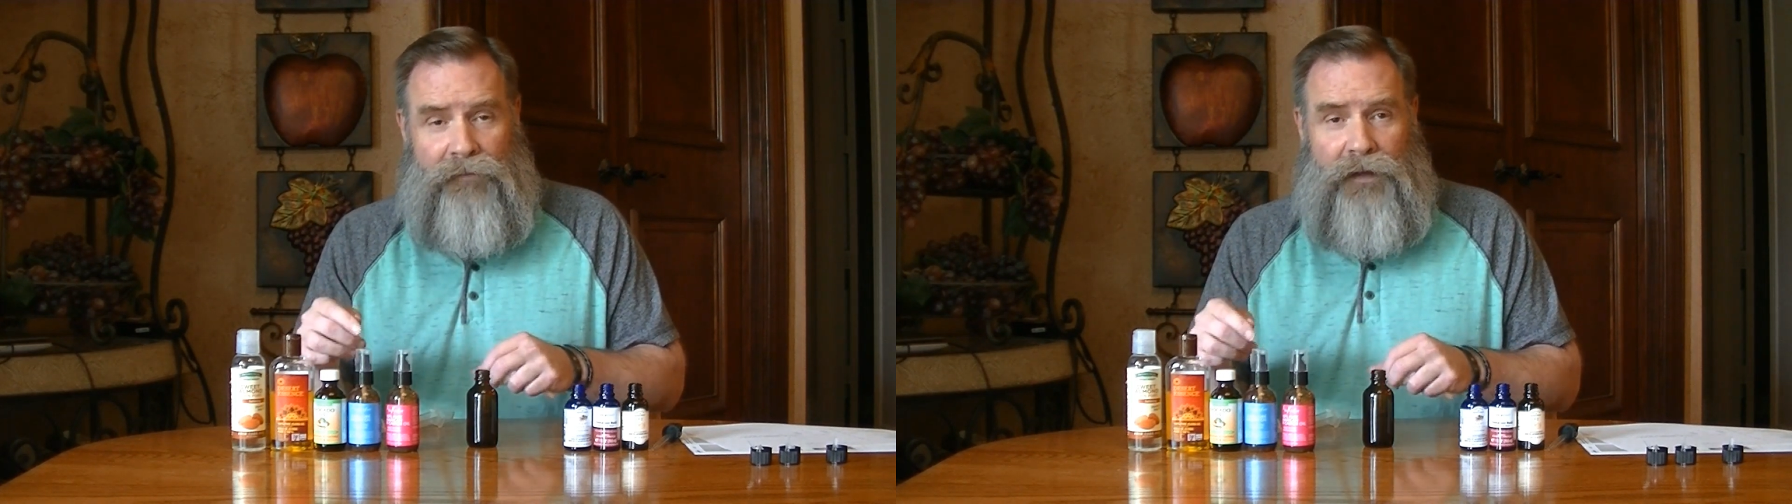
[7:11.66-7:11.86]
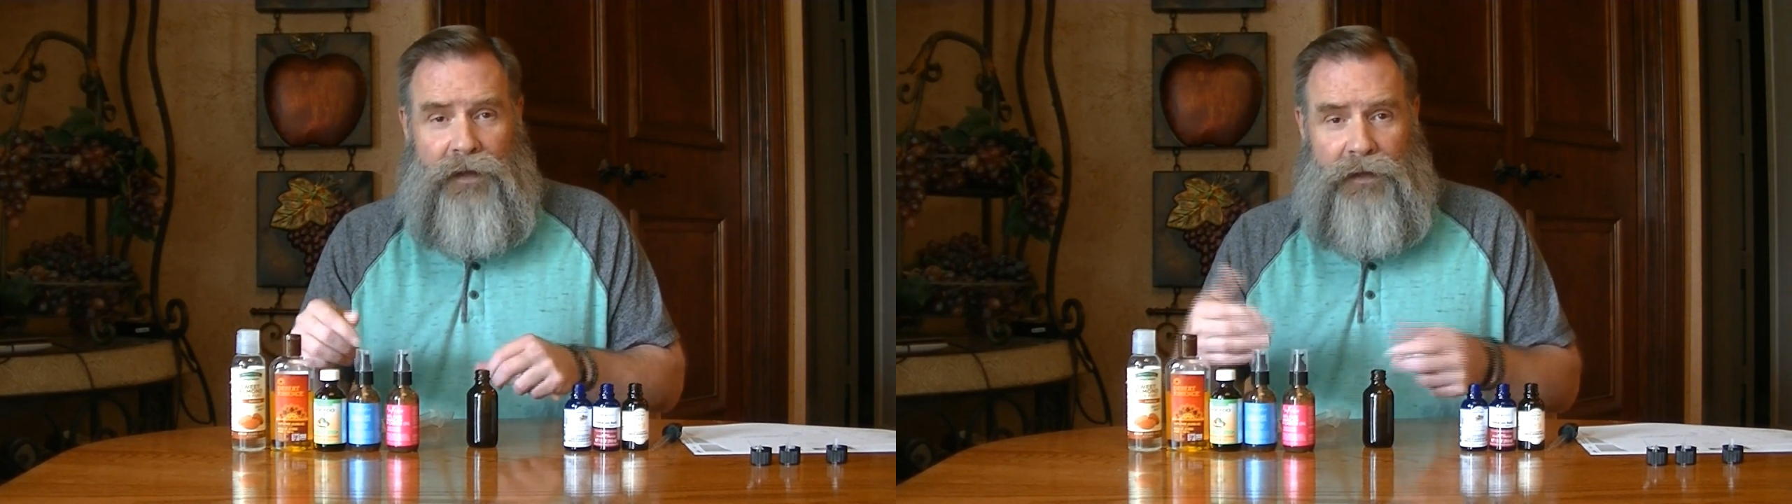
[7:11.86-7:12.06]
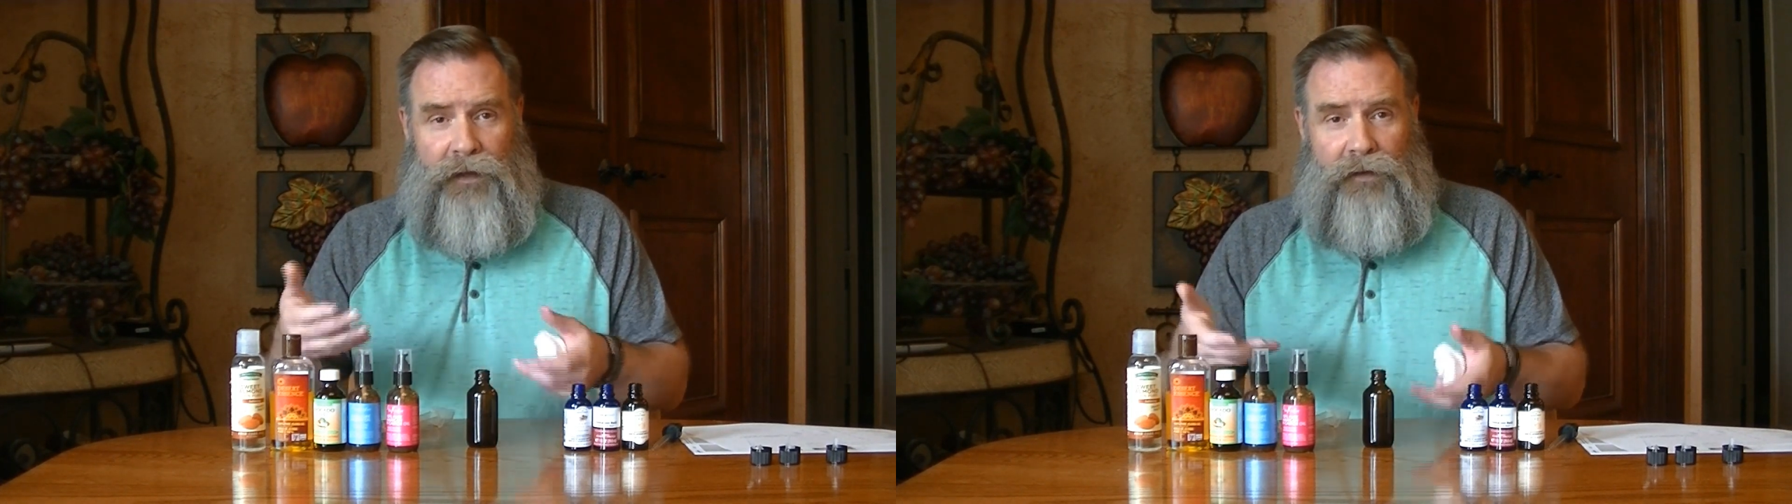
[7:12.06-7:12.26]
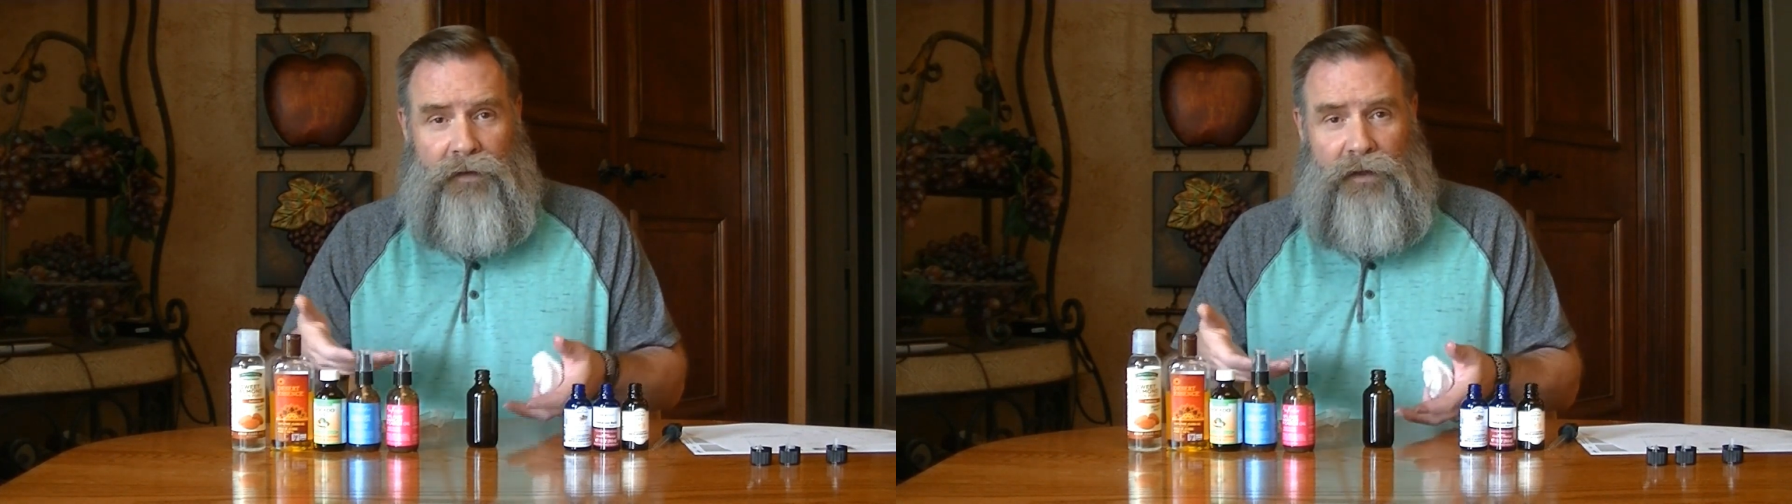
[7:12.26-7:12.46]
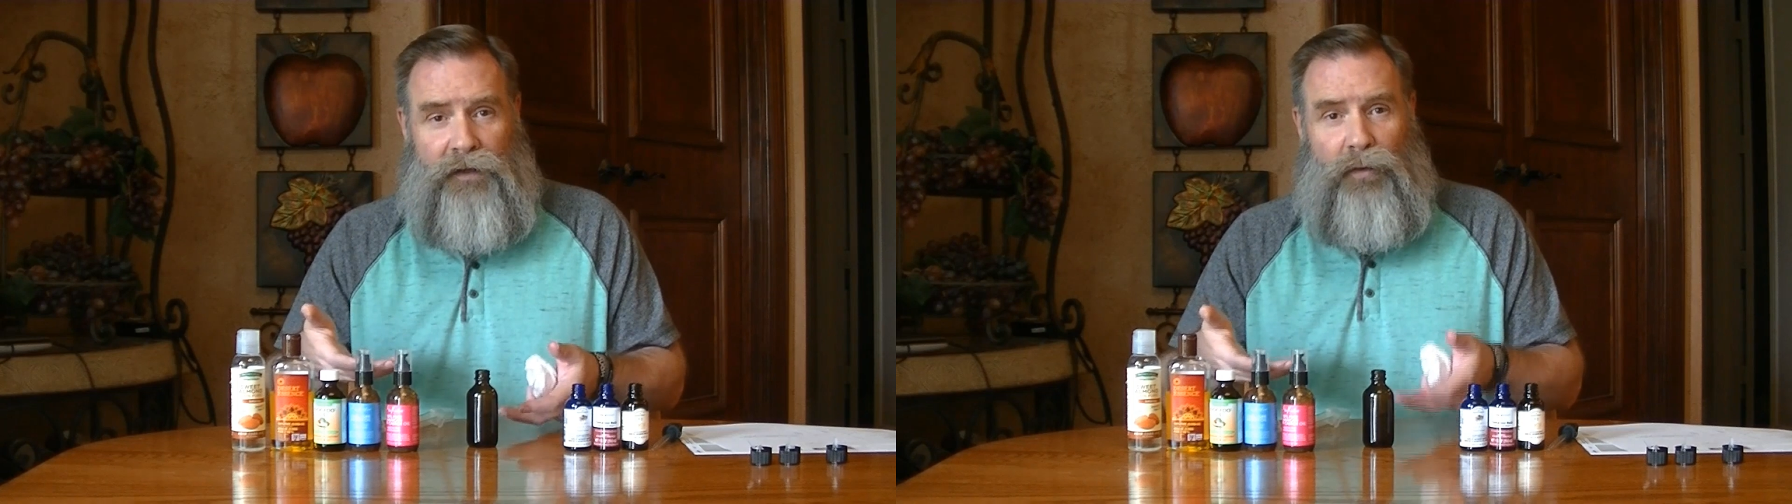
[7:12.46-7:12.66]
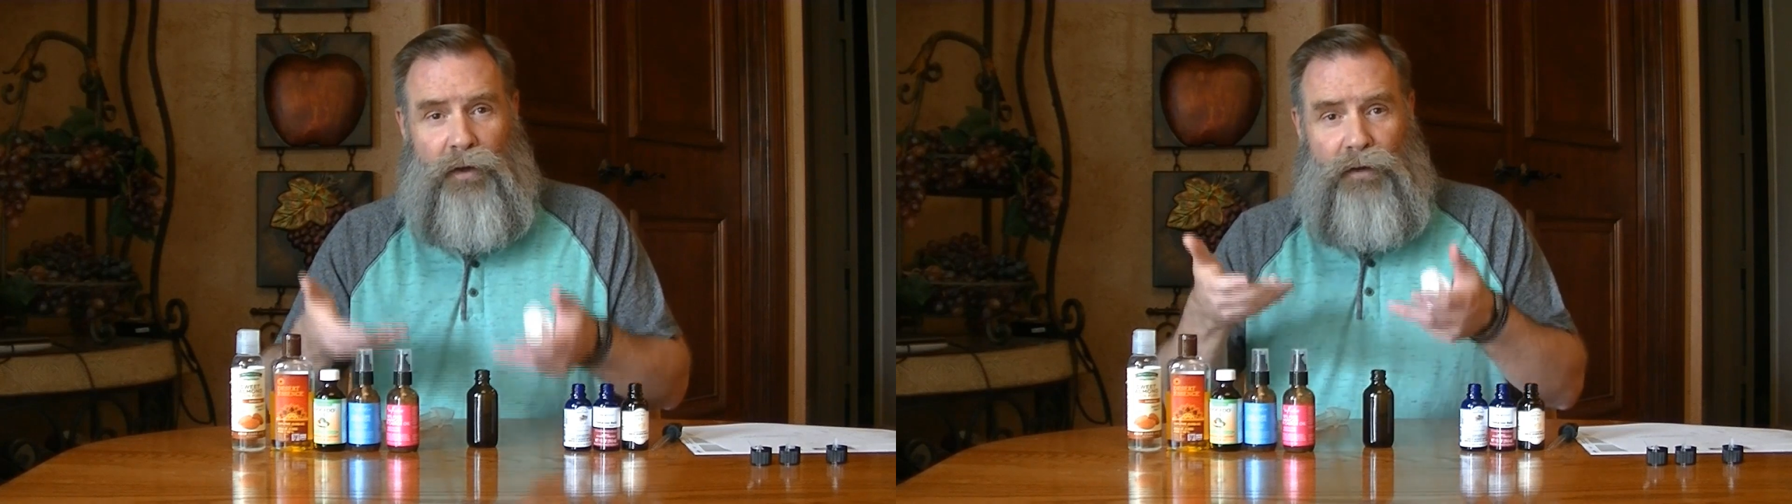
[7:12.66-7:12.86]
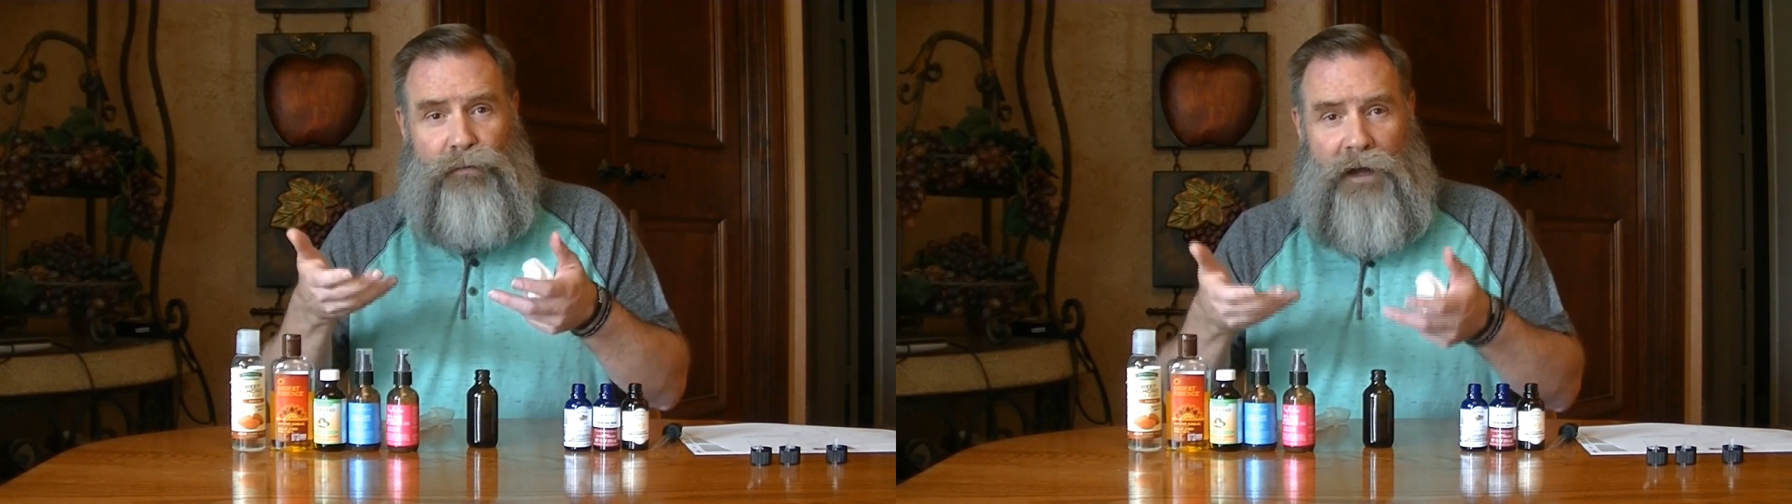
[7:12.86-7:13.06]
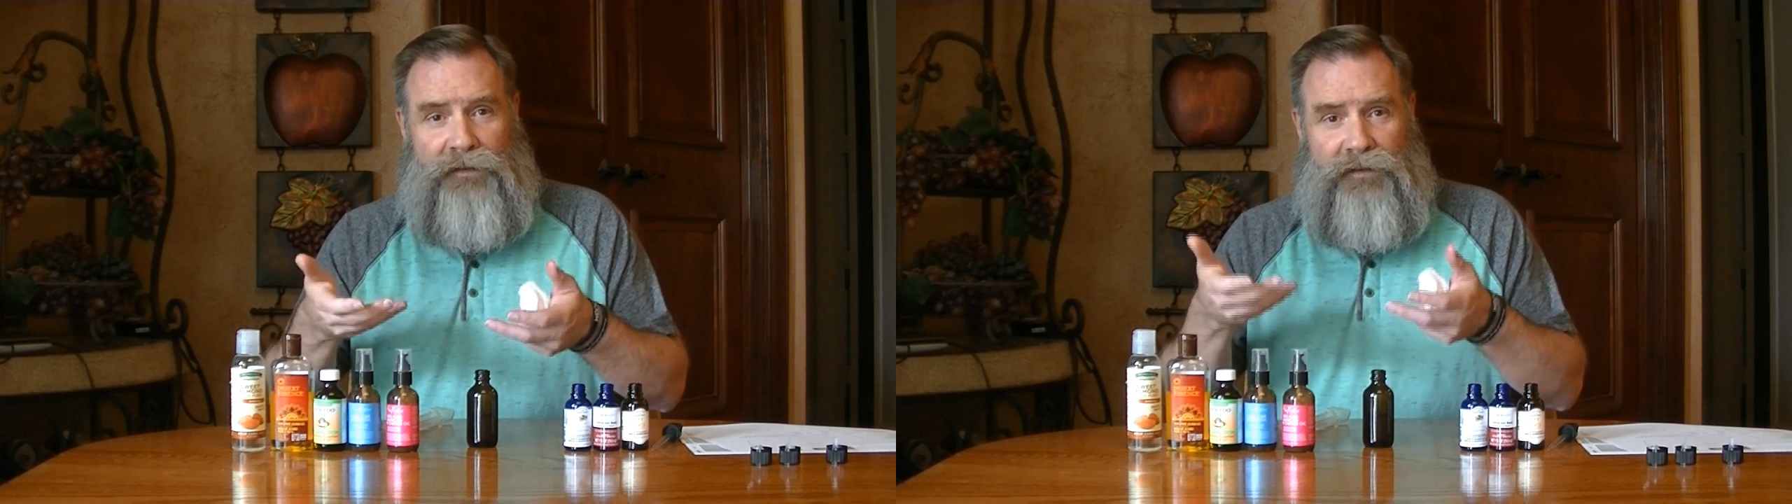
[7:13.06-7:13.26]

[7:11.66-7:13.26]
and then the oil rises